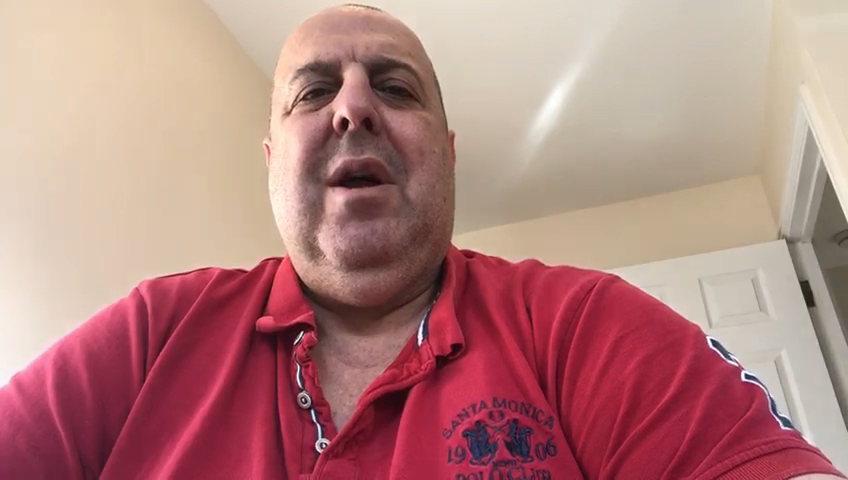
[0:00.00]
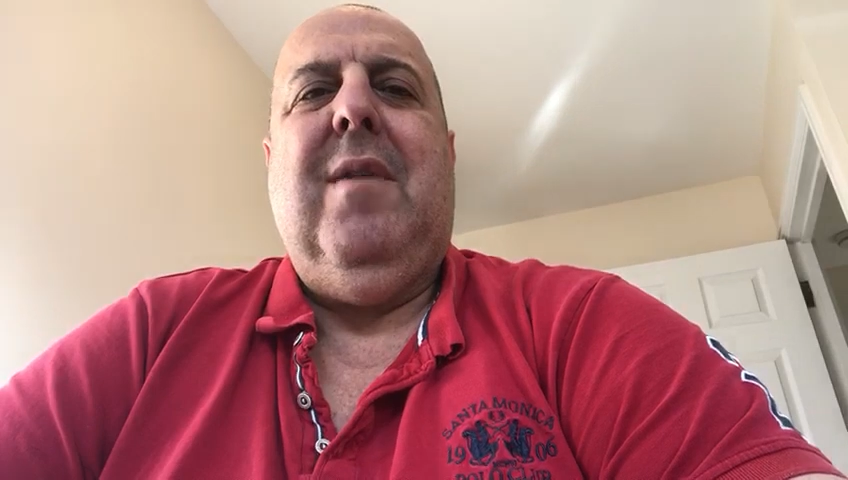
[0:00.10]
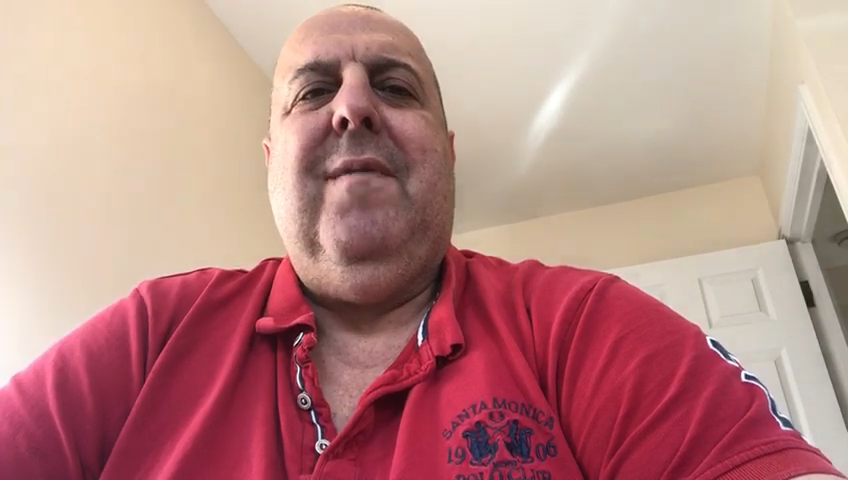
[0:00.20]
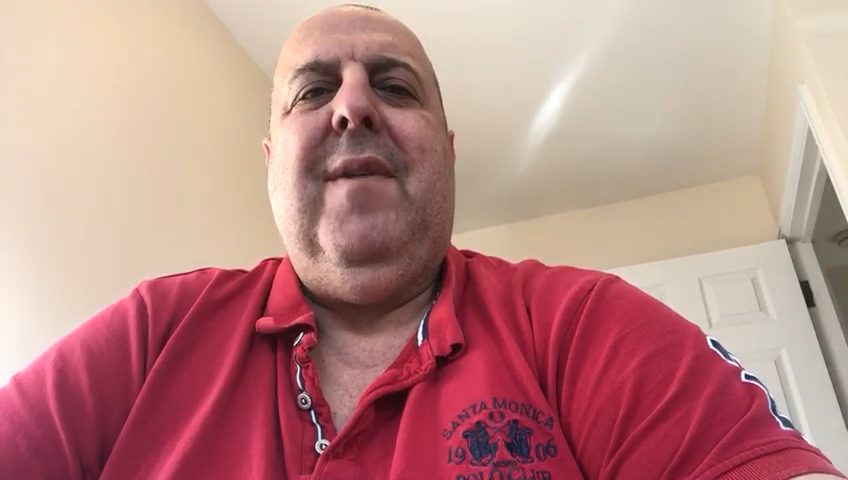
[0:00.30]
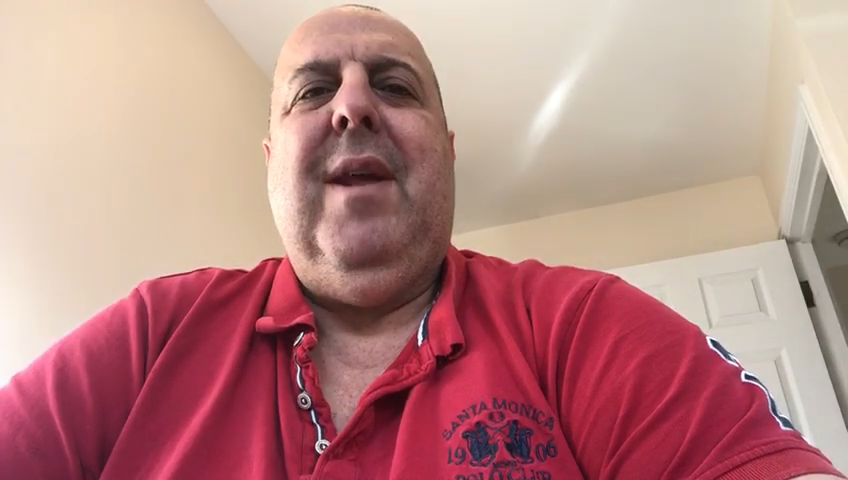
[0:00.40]
I
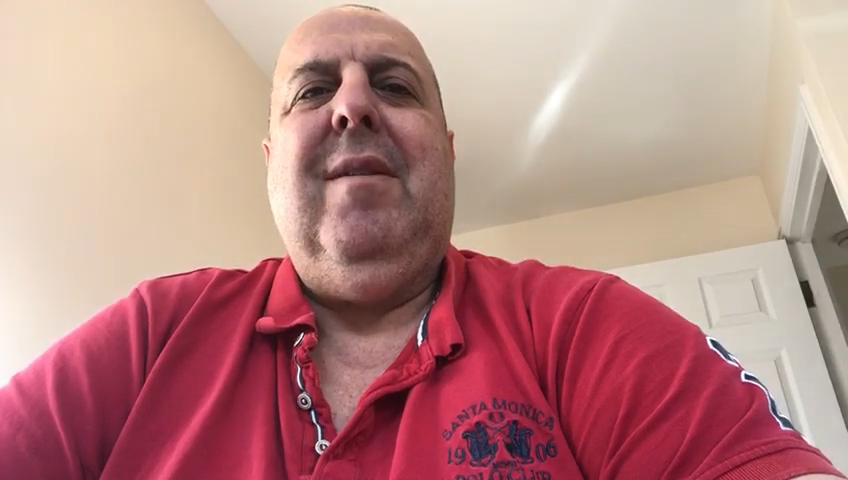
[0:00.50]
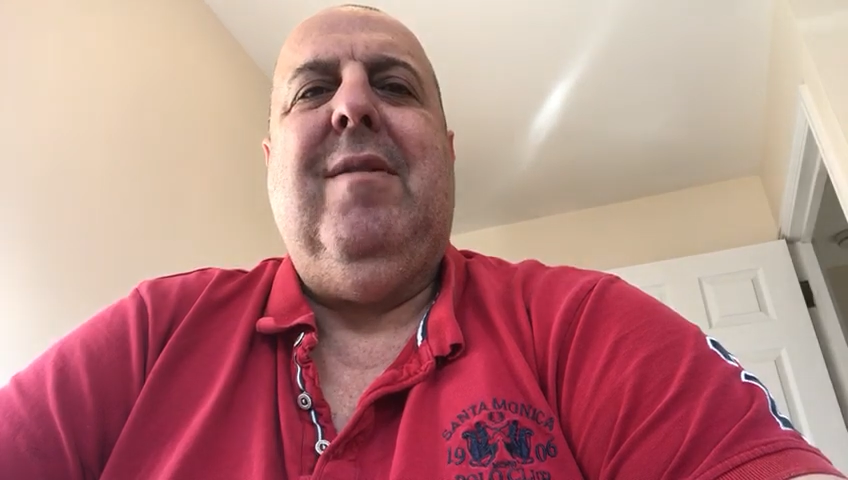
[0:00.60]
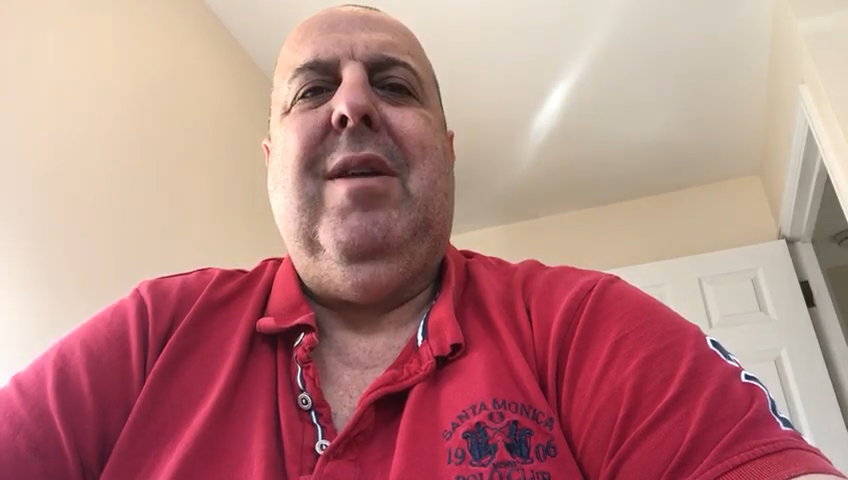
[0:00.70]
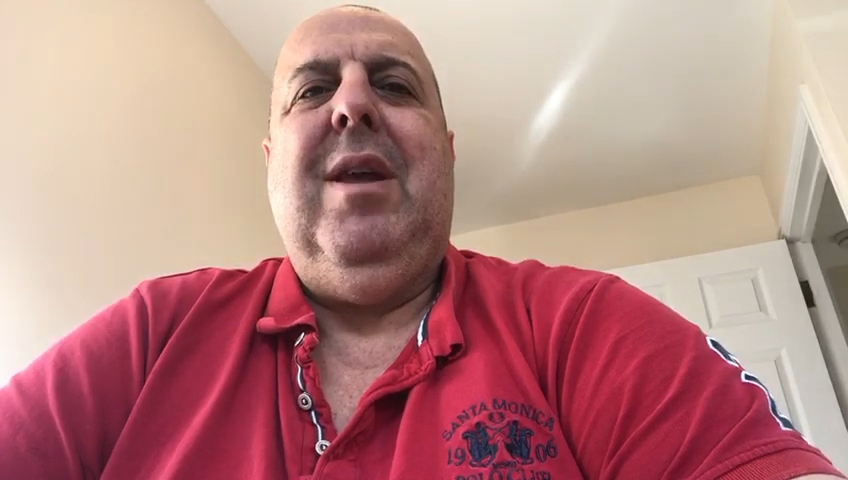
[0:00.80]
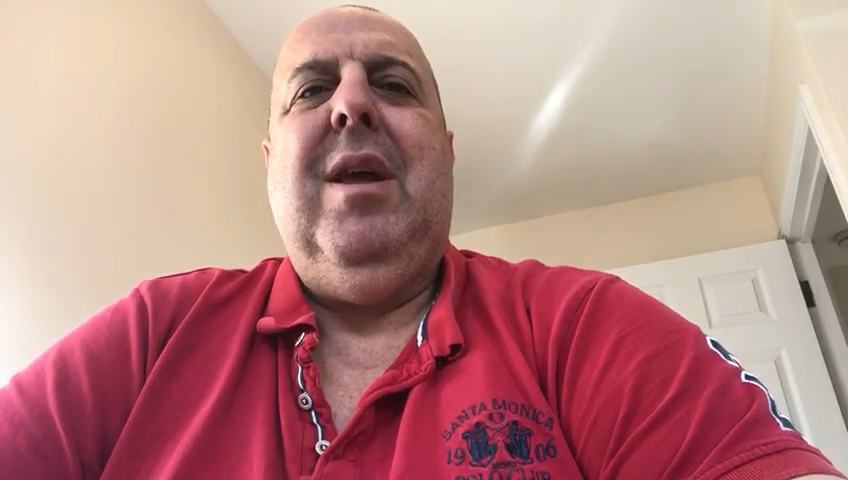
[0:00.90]

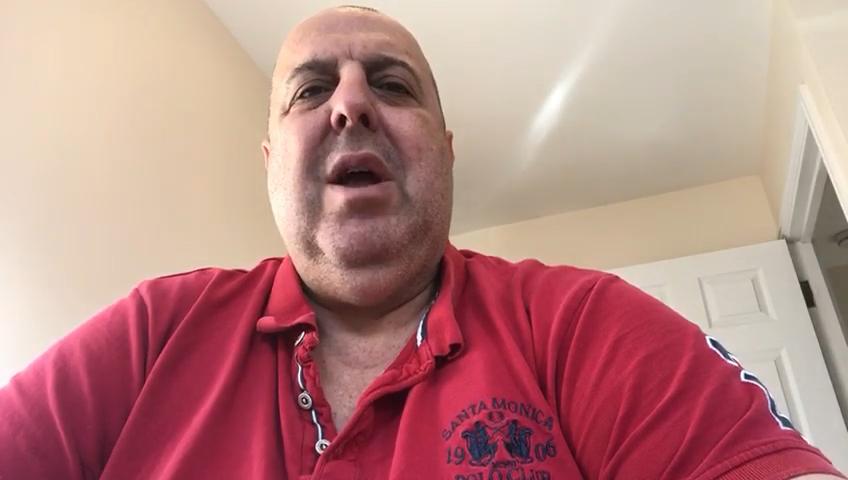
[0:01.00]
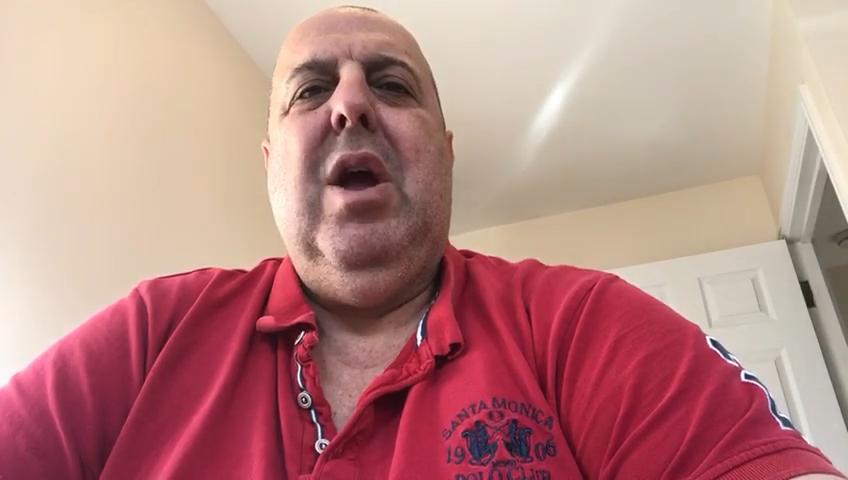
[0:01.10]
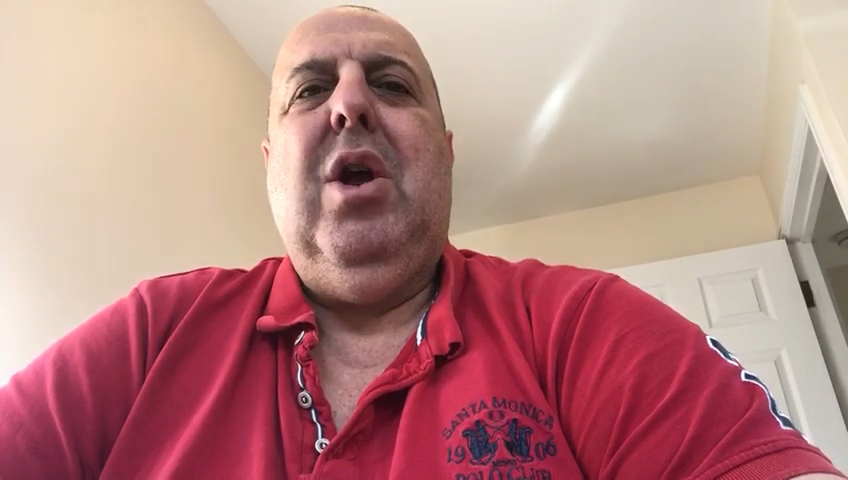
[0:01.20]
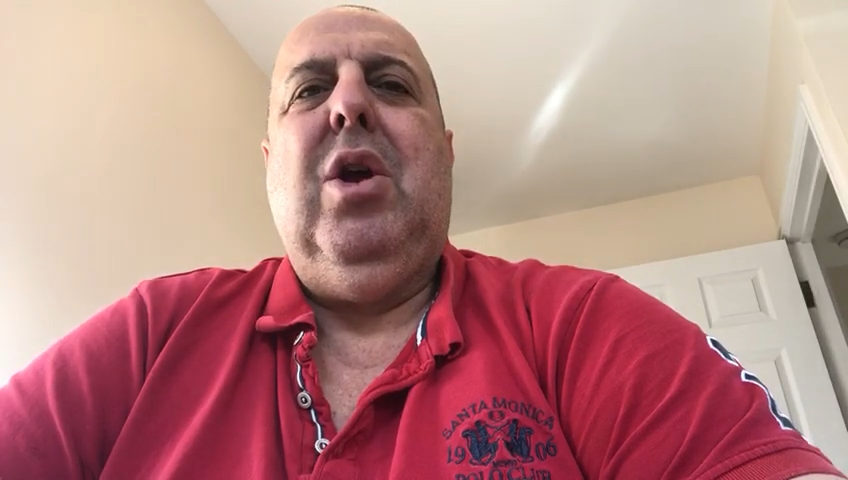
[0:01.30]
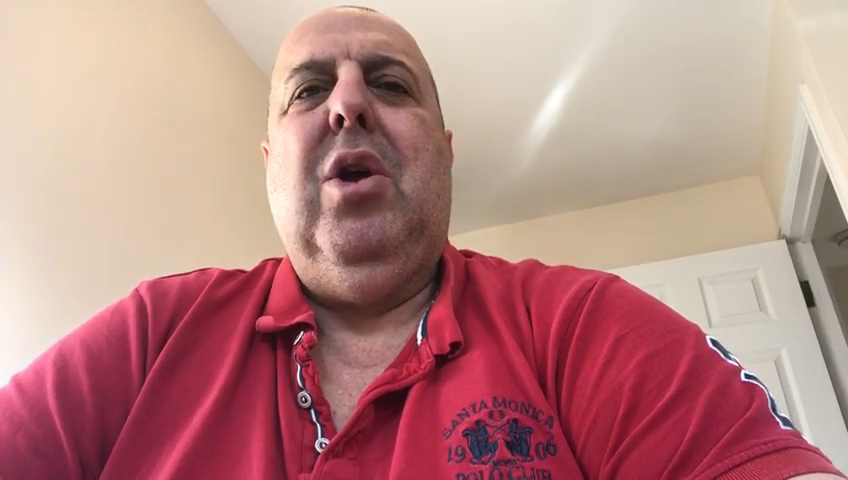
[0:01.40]
fancy
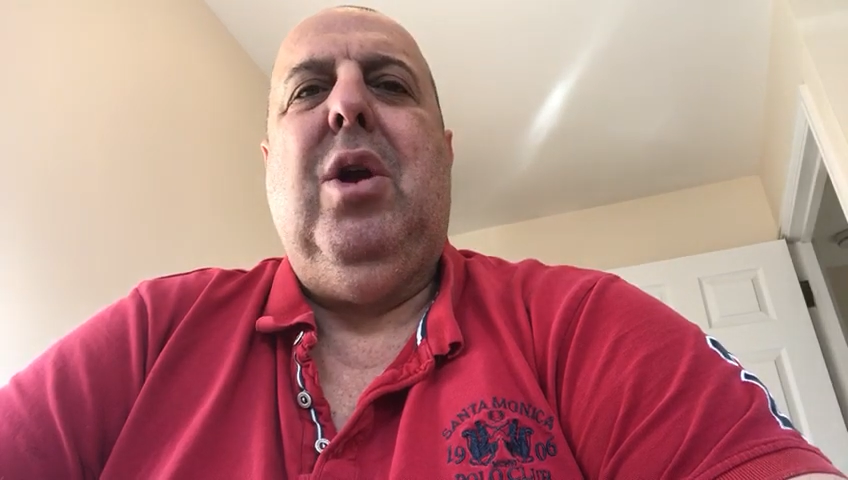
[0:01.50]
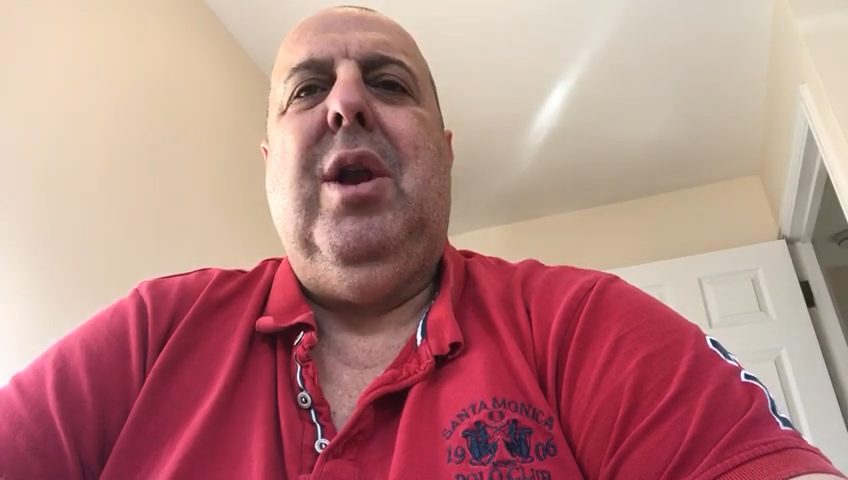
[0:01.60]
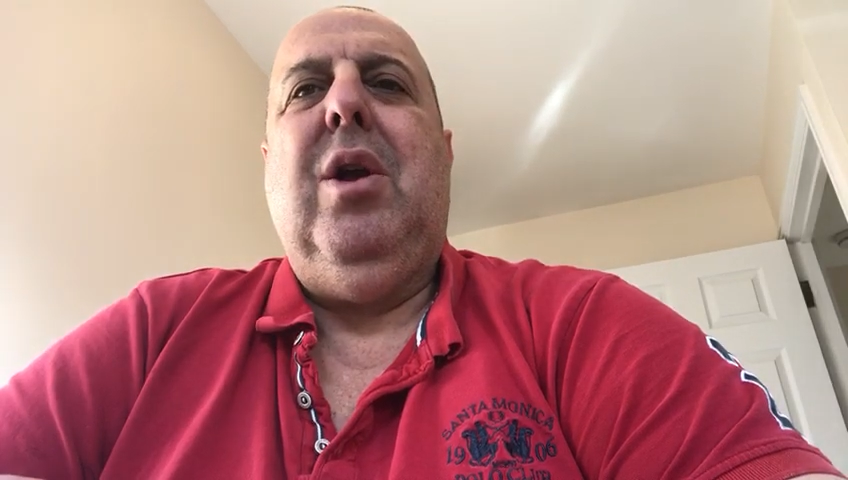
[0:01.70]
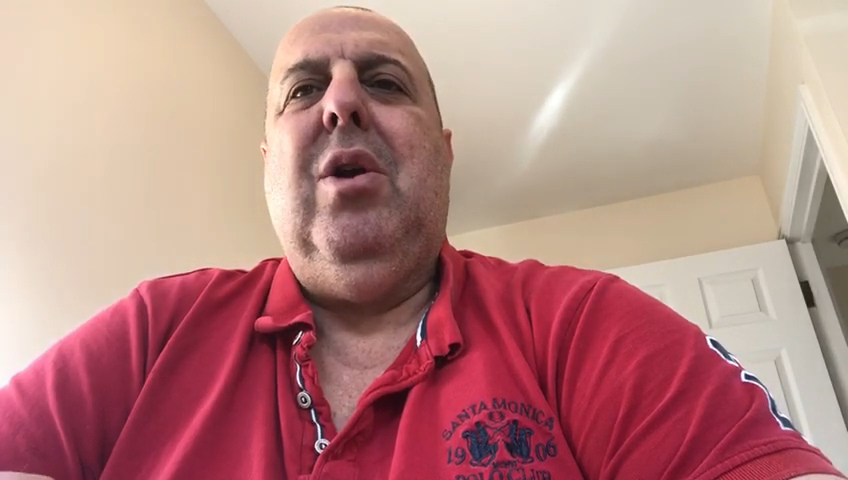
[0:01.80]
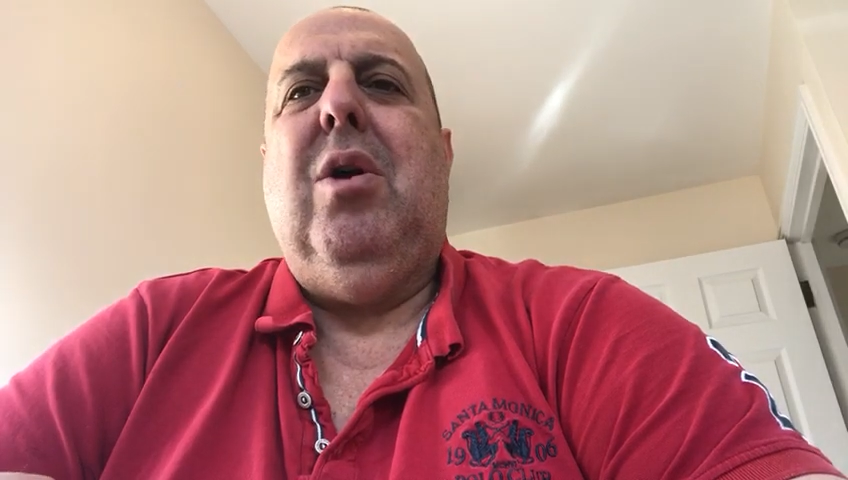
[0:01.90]
Girl
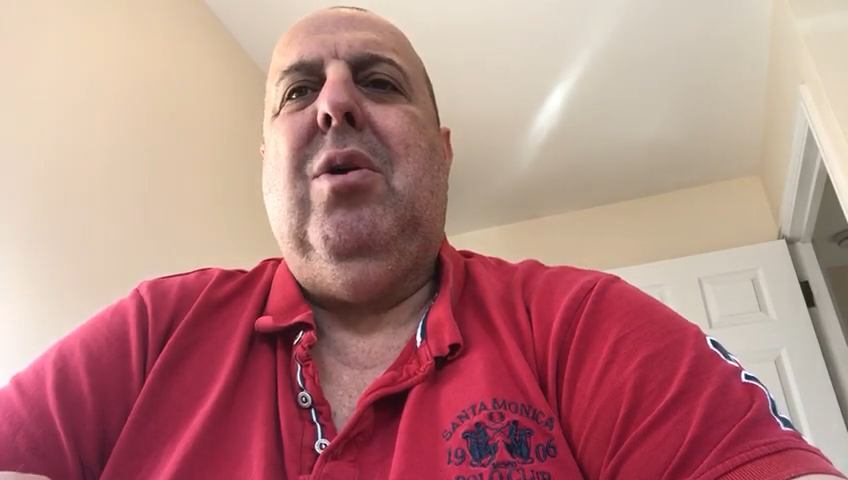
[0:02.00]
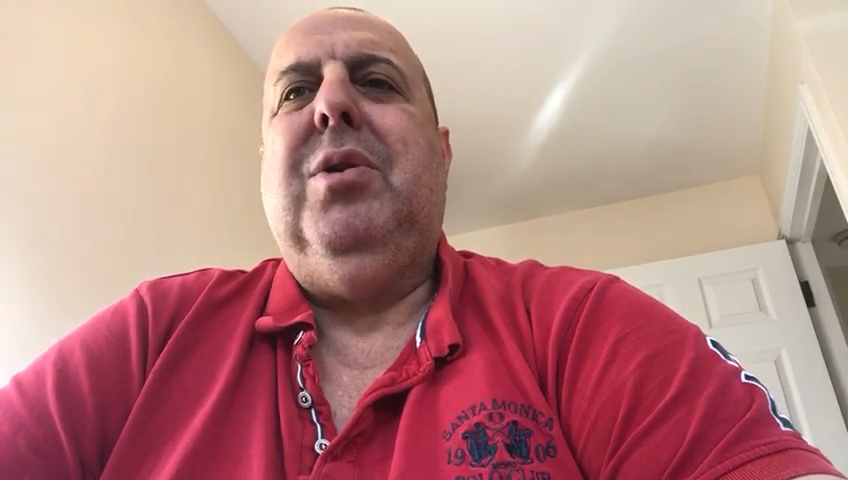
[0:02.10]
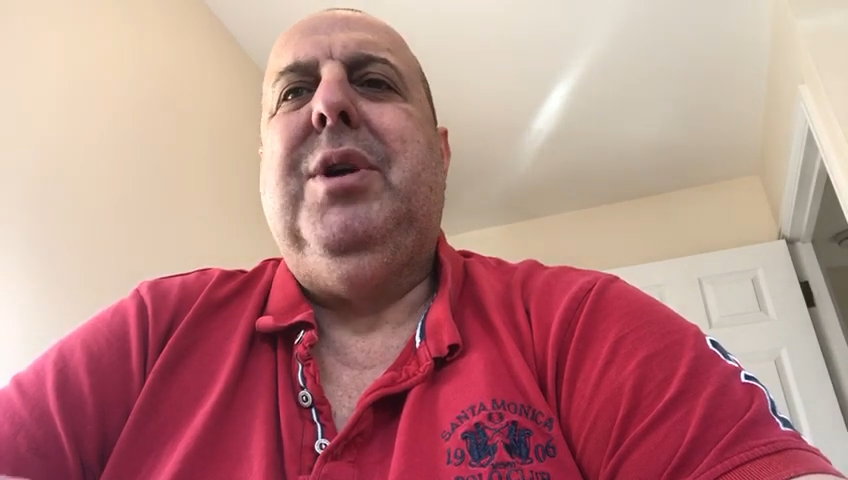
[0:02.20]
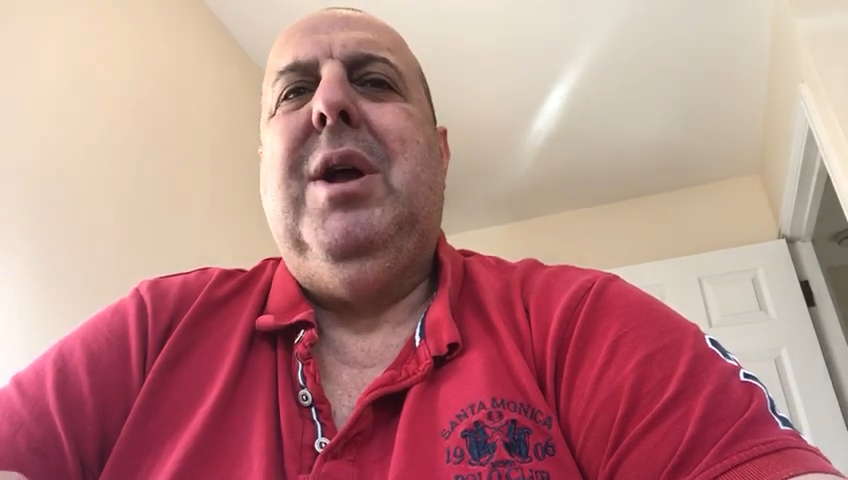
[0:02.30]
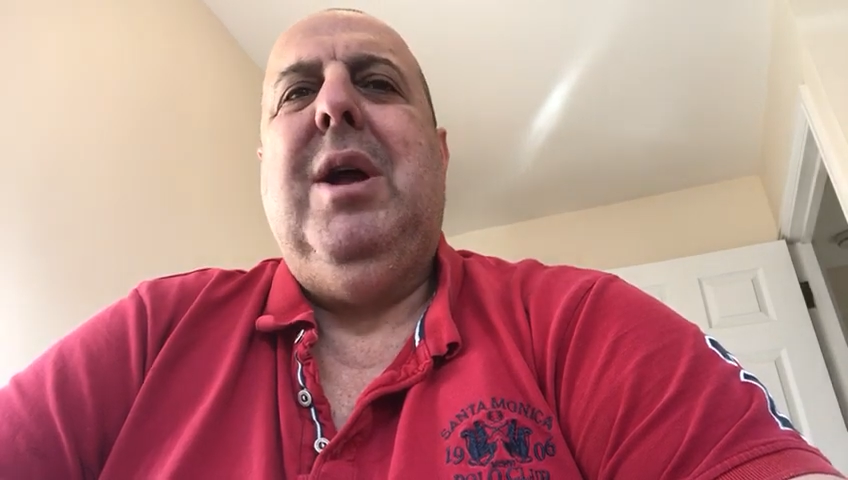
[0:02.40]
in Gold